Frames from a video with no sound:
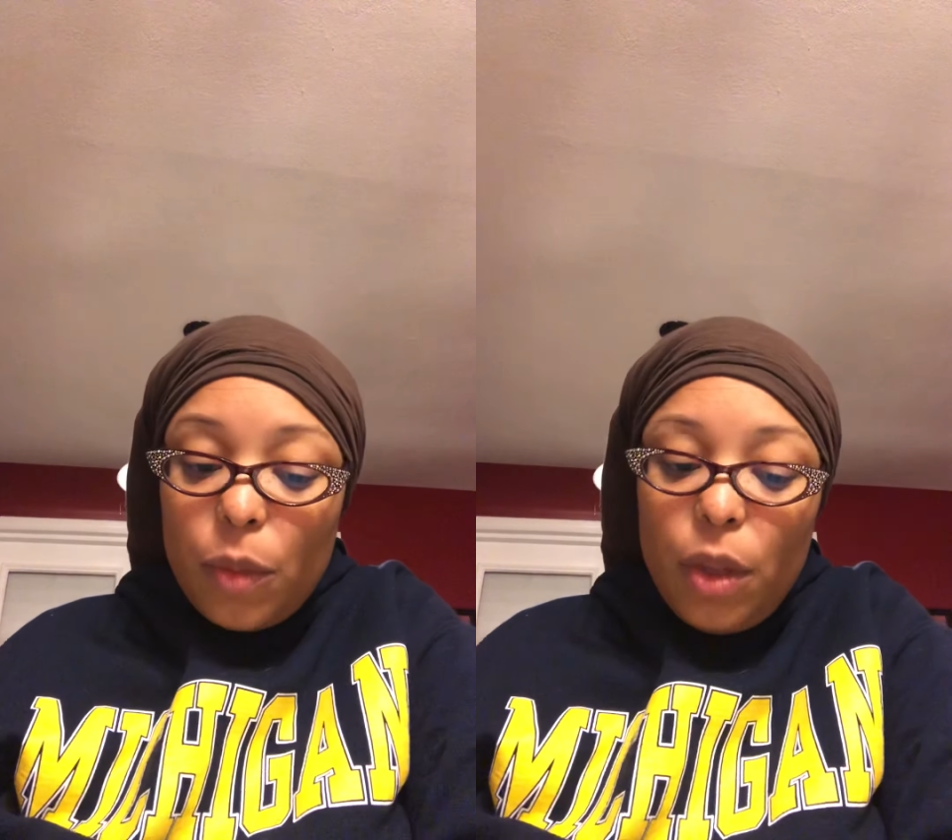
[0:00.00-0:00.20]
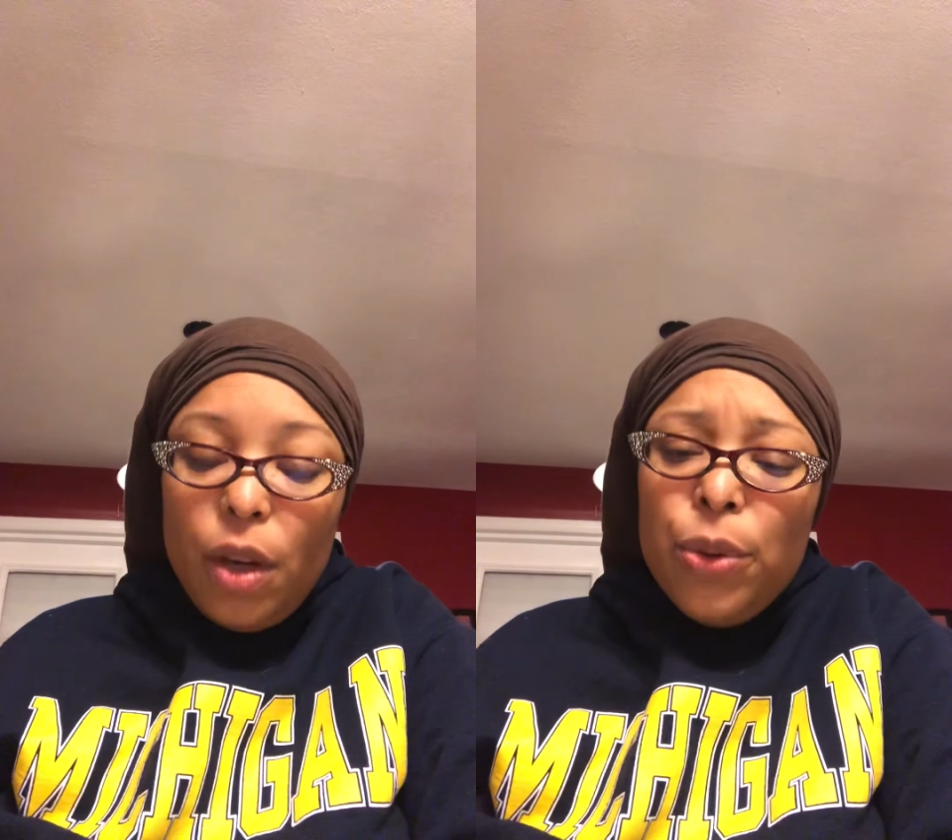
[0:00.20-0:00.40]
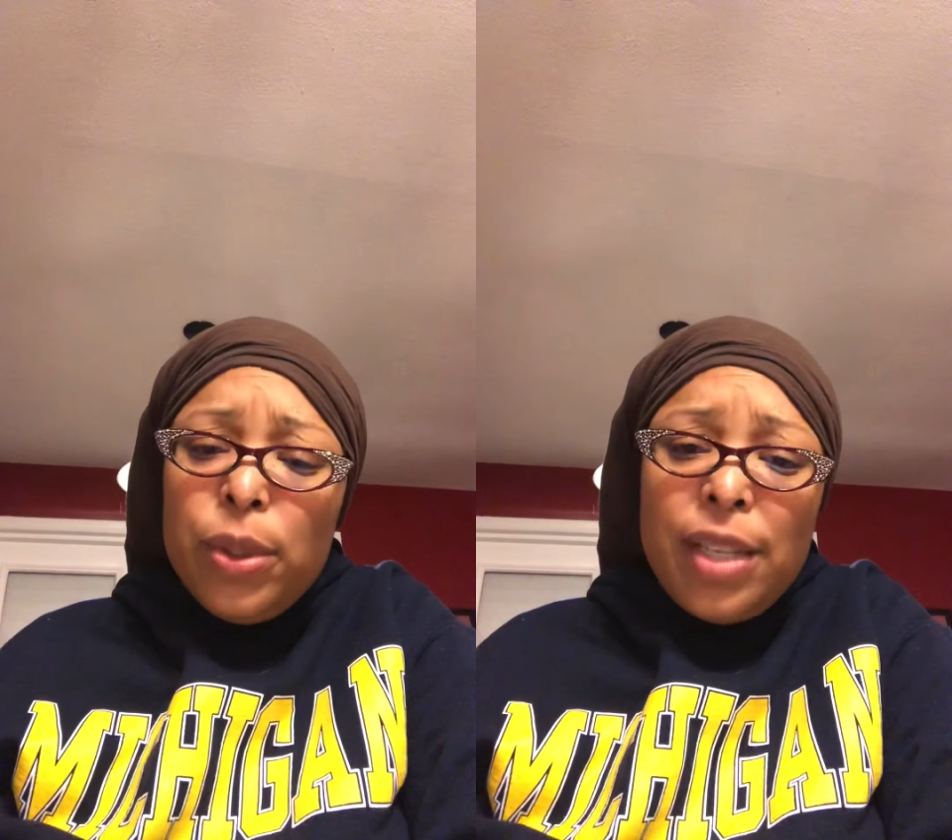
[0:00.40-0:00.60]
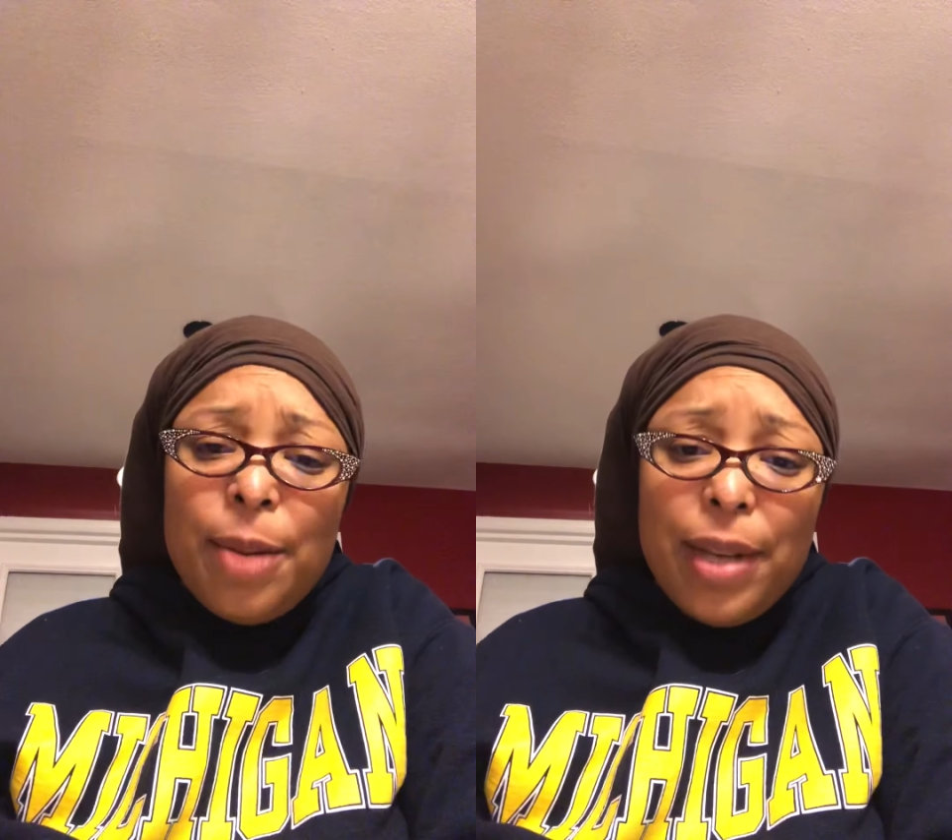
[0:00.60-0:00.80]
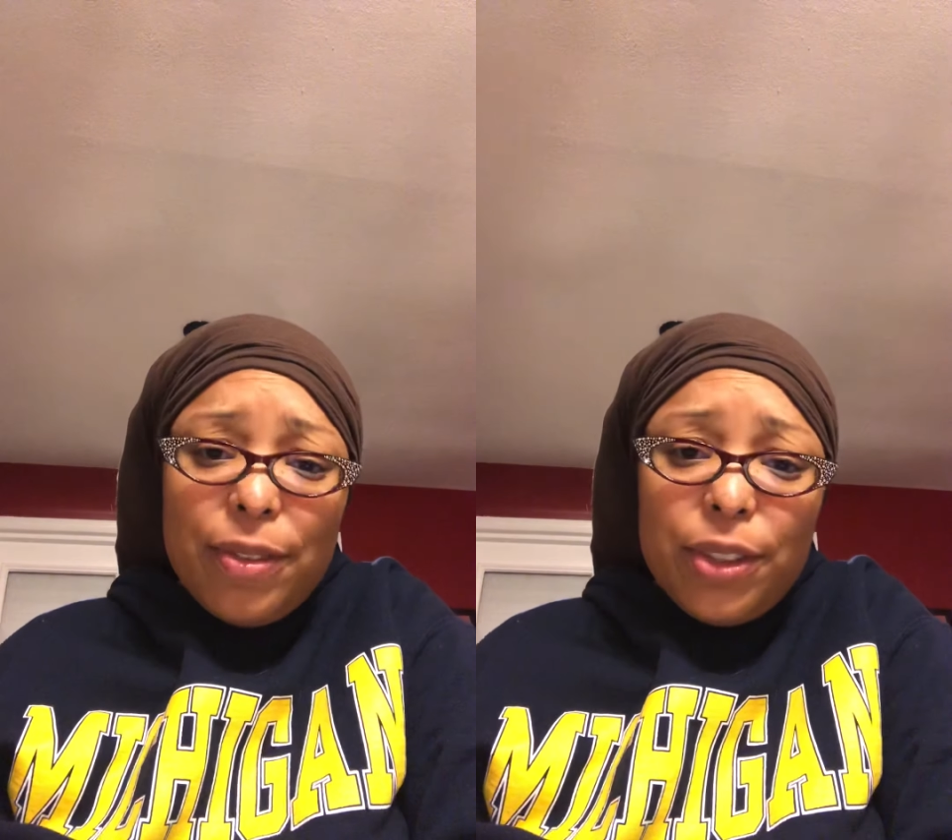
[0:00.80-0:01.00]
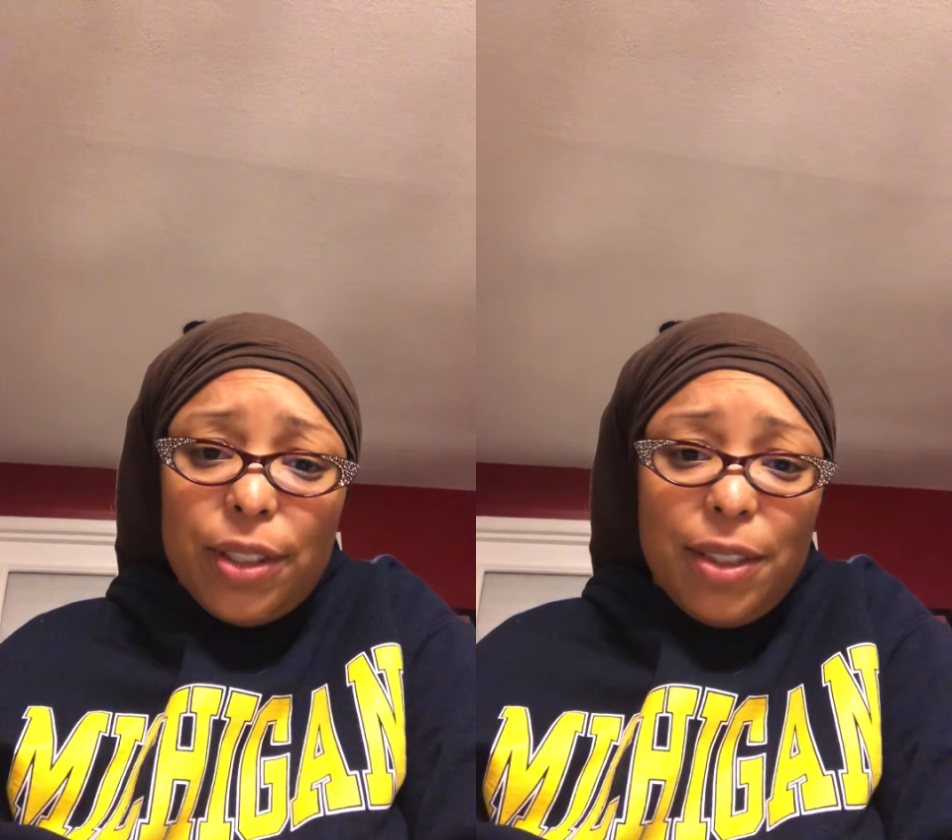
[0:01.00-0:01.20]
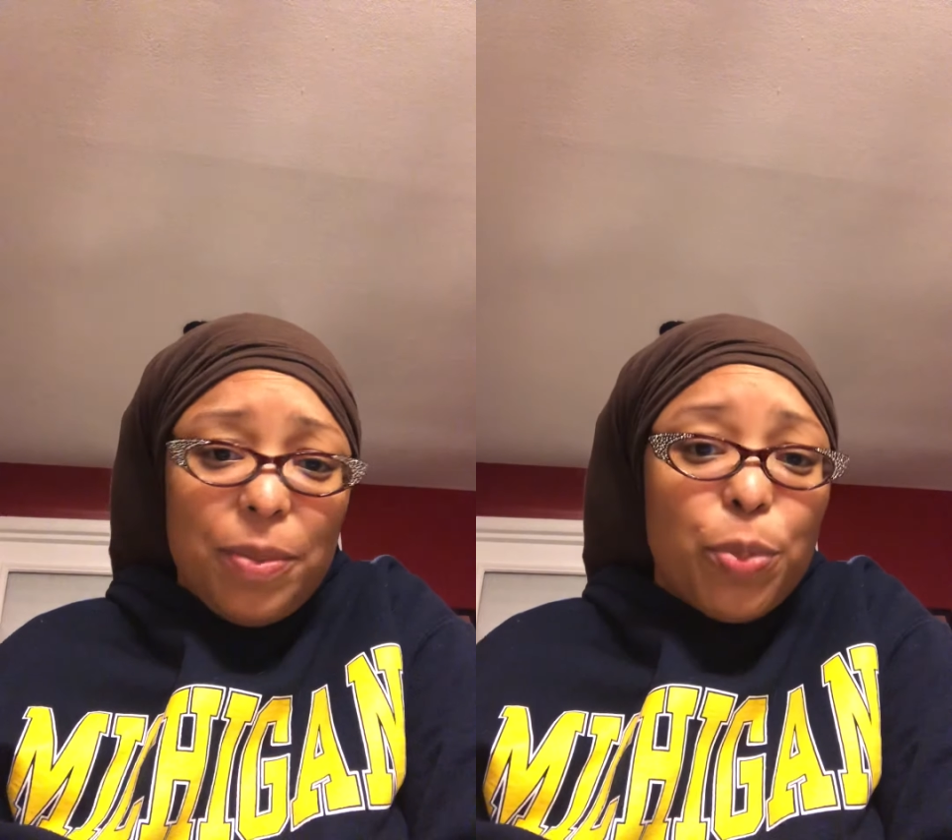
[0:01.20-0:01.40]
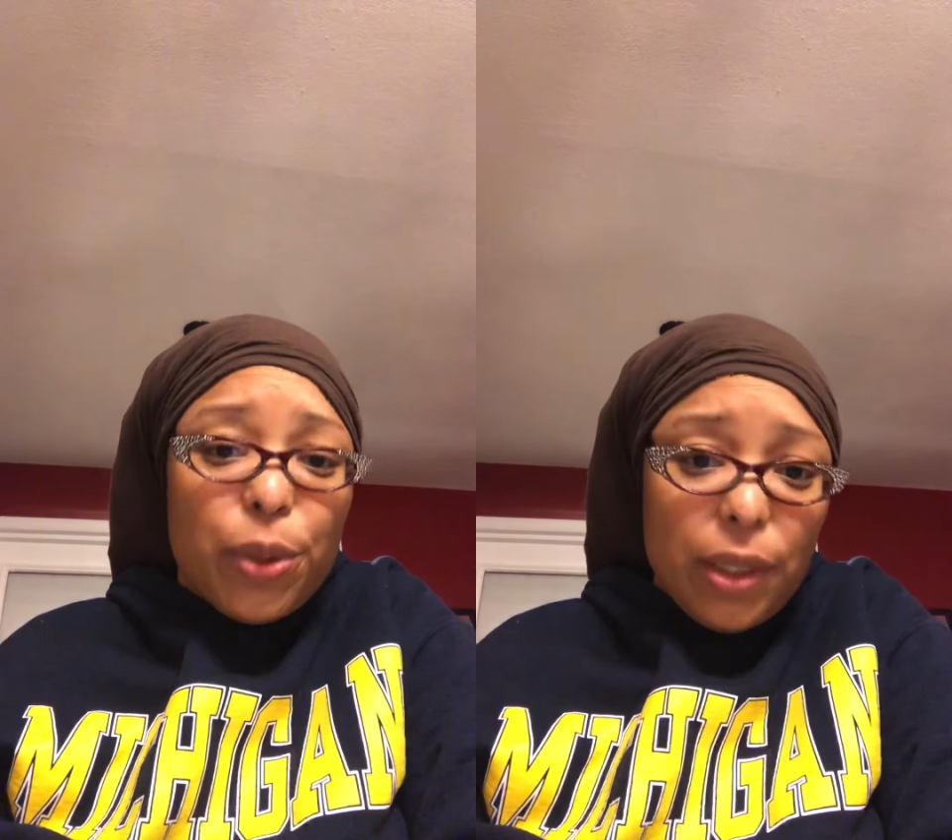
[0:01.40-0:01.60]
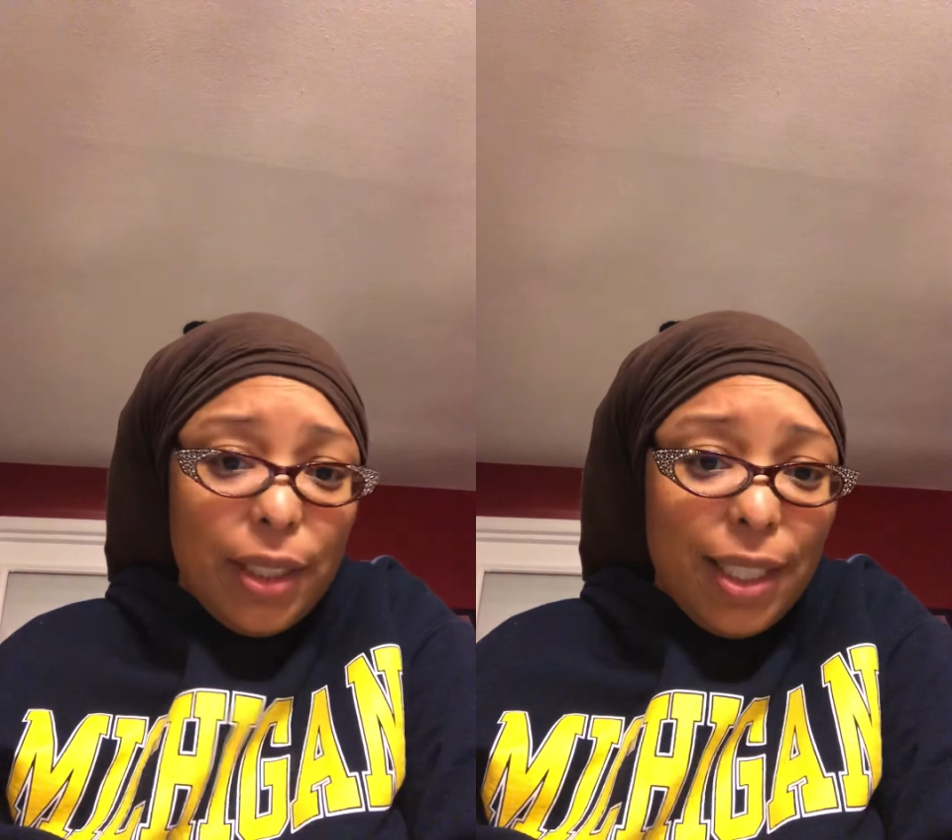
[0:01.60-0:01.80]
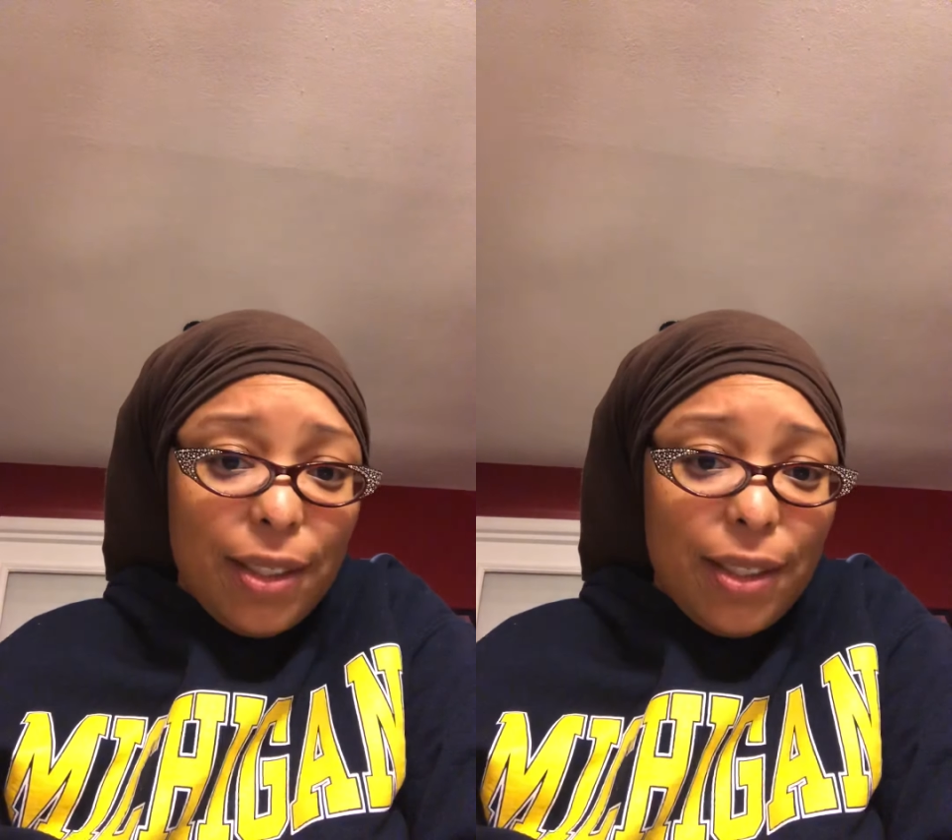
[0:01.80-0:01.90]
who's named after a brilliant